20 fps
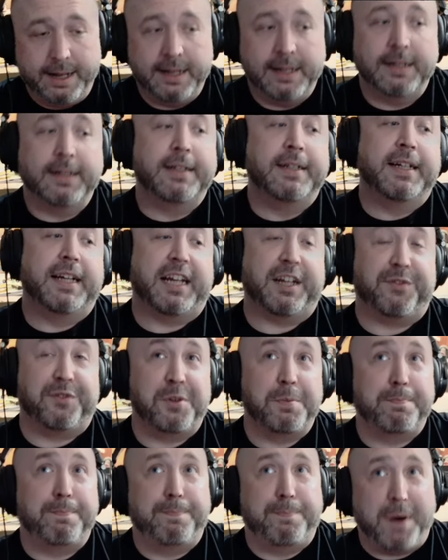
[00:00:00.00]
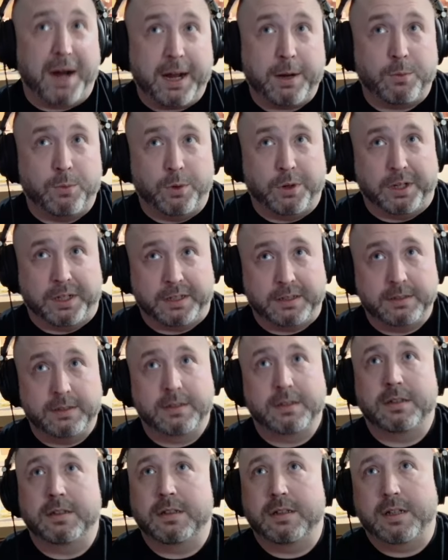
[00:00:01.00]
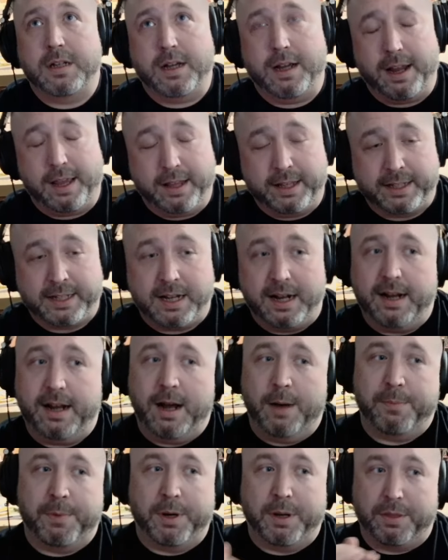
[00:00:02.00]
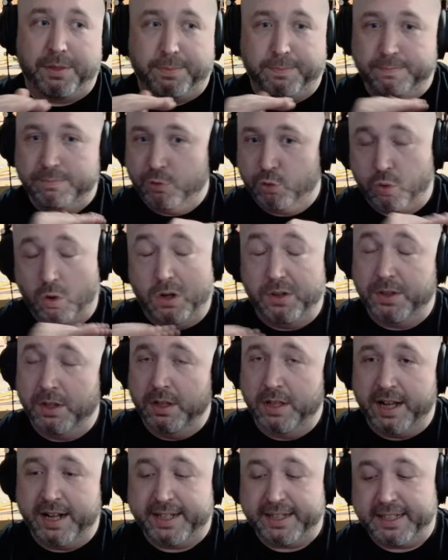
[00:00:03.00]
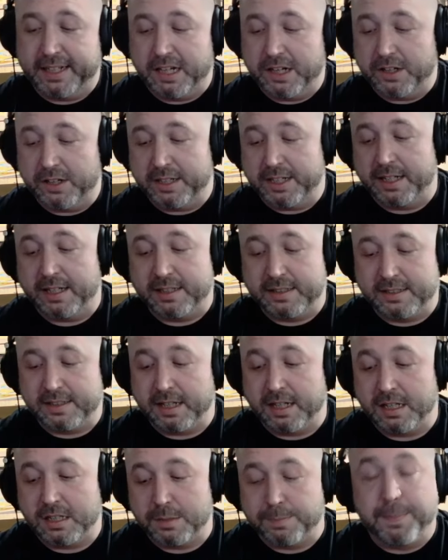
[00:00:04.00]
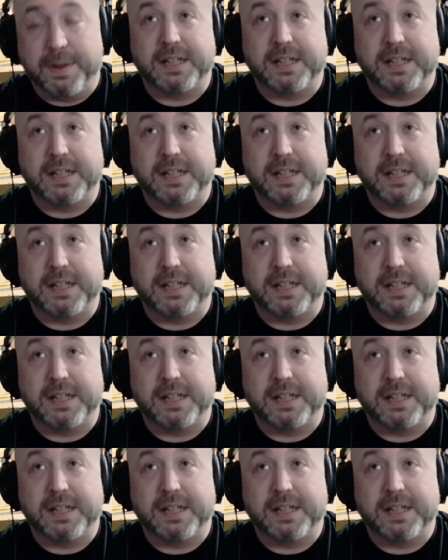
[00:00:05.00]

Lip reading: If you buy one, I'm gonna draw the line here, and it's messed up